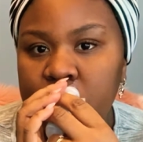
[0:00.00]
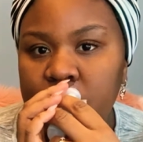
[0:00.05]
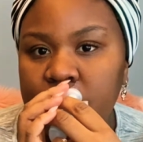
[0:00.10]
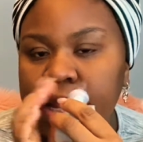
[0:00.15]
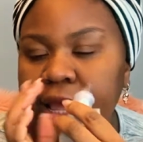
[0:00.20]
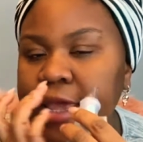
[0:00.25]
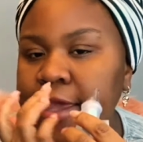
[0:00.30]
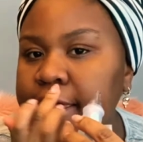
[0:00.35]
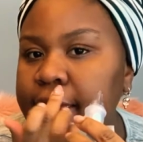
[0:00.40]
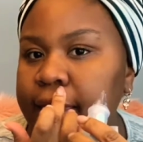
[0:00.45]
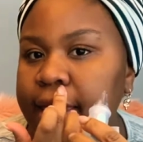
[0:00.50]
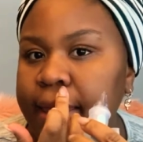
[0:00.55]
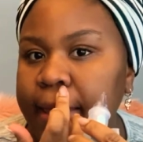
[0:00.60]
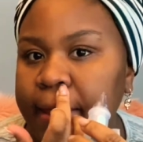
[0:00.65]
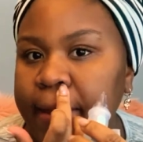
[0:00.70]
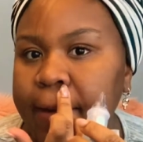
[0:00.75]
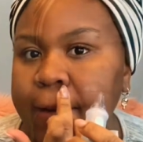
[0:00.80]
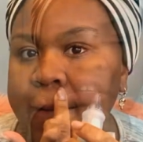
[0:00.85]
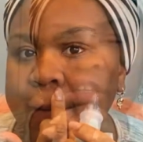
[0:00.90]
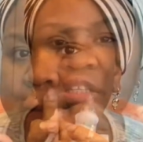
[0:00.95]
like
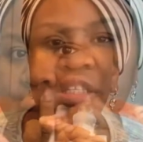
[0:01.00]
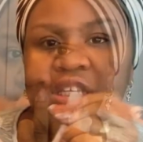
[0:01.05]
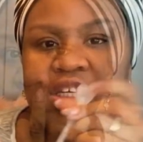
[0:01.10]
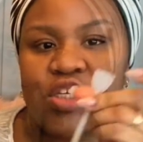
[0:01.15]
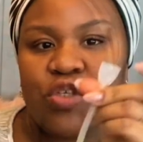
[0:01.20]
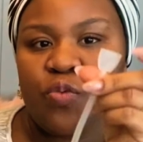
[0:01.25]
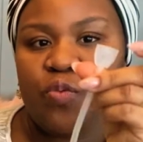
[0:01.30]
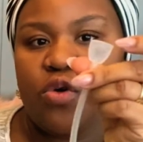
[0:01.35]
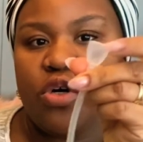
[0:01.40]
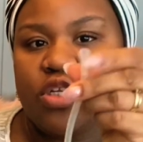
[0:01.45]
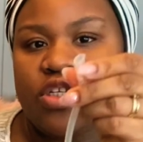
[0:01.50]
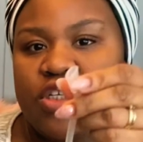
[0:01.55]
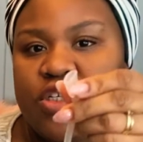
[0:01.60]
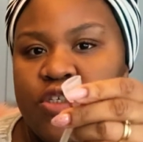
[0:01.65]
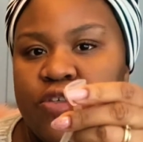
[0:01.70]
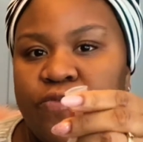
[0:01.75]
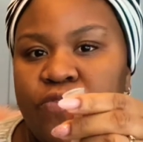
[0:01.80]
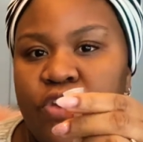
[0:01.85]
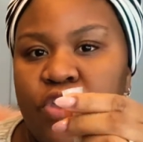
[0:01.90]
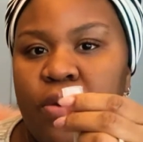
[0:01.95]
here. This one
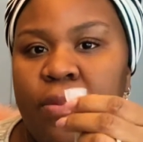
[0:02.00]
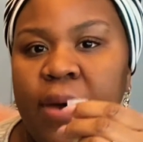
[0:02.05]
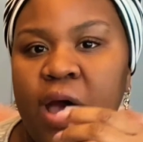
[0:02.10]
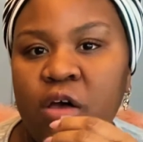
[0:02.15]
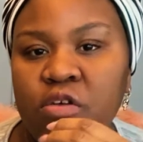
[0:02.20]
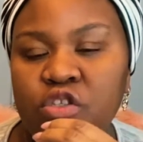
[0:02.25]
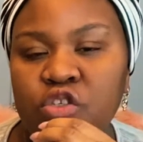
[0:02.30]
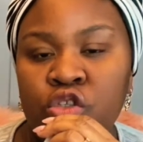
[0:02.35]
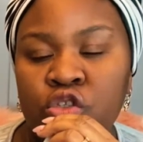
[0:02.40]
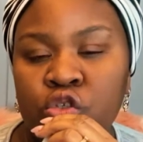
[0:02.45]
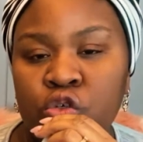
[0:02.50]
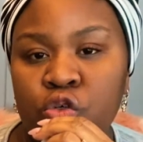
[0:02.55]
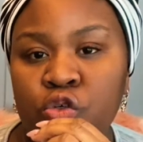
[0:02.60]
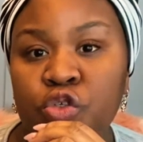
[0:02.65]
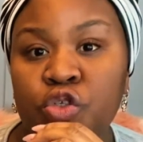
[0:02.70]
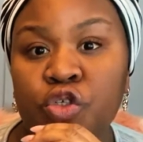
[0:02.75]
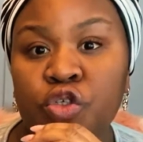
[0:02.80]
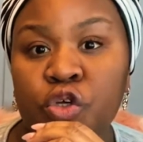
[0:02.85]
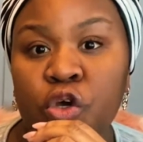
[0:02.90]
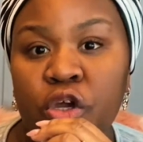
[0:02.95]
is for your mouth to
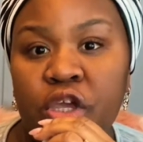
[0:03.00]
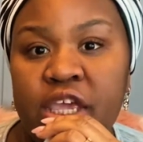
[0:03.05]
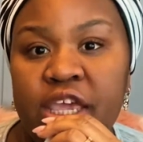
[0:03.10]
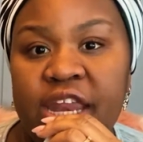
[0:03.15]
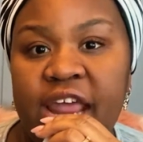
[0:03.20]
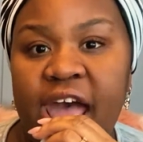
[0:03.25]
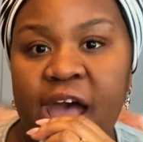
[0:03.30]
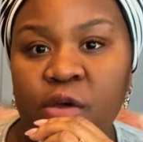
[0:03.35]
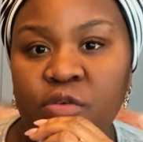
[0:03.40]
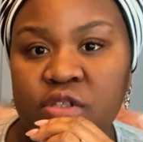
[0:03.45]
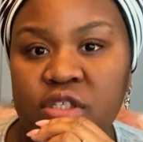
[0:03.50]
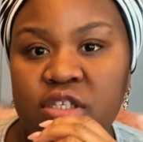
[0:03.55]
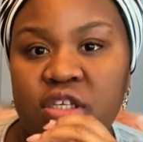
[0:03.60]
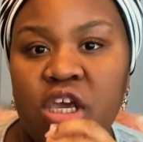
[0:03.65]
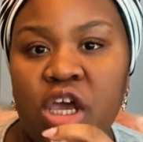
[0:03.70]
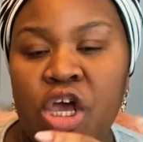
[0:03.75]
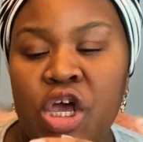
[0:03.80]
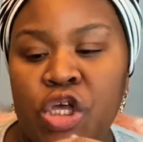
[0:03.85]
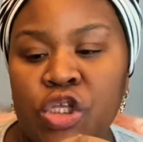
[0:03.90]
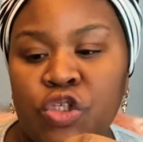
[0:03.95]
suck it out,
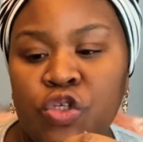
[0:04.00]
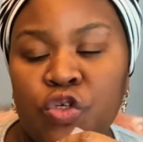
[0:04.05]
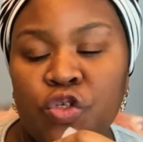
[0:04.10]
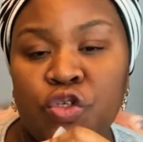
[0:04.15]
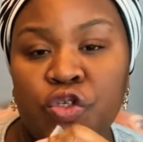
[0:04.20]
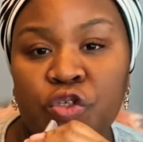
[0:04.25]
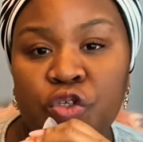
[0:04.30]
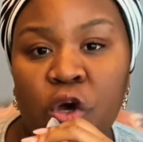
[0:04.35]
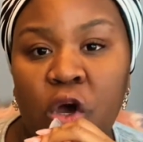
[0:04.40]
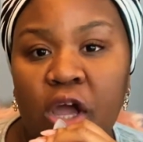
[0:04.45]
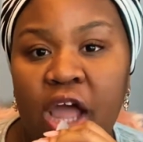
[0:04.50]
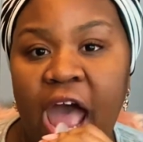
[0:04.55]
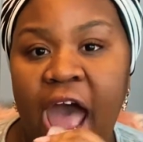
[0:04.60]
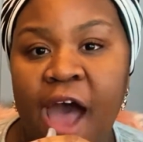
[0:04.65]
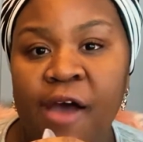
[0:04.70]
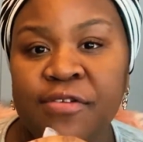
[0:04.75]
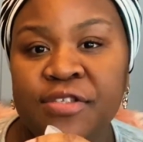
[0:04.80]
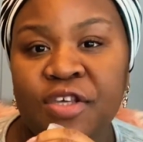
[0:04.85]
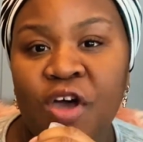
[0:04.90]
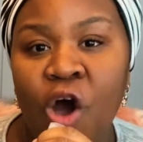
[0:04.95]
to suck
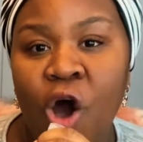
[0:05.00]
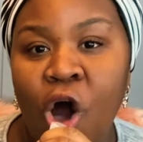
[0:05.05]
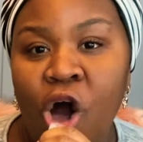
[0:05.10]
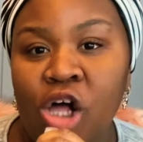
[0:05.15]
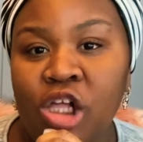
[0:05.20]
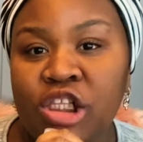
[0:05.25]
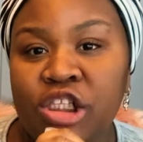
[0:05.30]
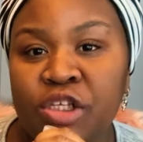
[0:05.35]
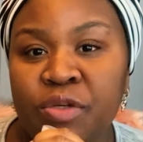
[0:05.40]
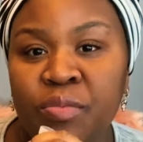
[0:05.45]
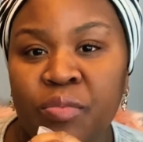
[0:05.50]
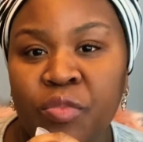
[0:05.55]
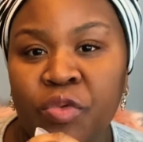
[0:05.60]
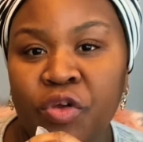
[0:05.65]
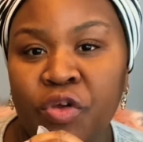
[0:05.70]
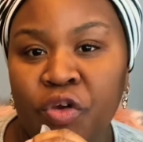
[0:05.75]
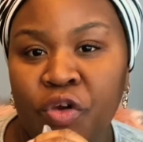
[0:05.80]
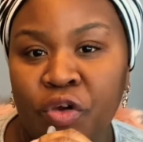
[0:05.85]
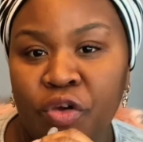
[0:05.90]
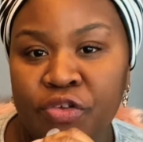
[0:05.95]
out all the
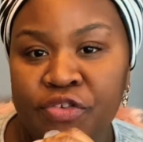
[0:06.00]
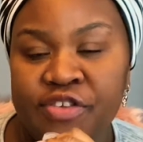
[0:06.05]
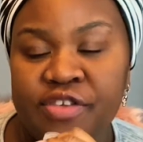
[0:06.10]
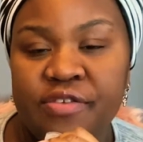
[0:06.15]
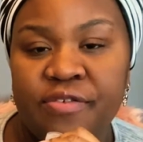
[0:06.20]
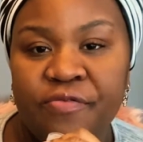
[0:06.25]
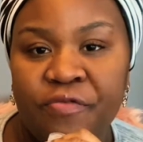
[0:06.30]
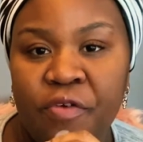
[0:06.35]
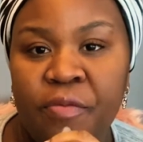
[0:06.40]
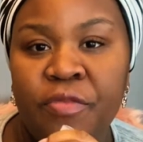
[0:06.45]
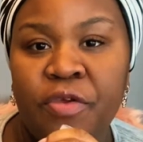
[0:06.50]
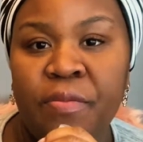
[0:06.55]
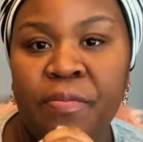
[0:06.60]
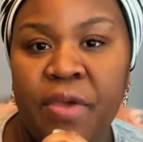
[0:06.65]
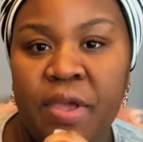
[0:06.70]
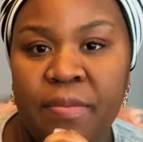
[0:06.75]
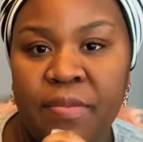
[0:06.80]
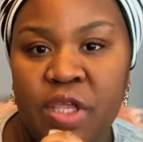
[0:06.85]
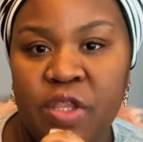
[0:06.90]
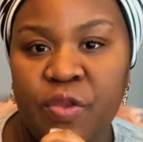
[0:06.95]
mucus from your
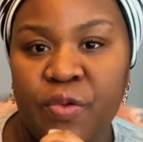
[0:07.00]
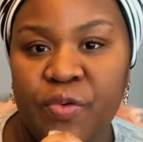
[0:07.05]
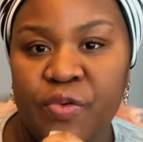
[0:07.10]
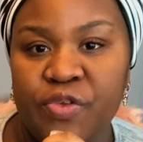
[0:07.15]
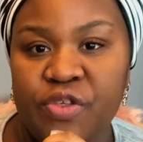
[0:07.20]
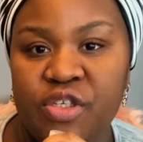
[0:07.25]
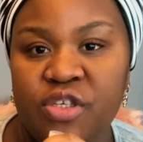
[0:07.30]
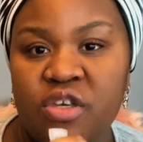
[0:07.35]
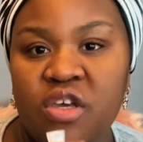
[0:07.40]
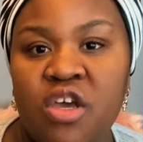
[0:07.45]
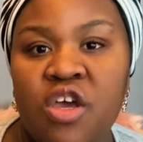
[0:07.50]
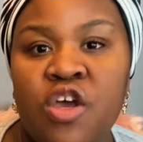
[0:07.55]
baby nose.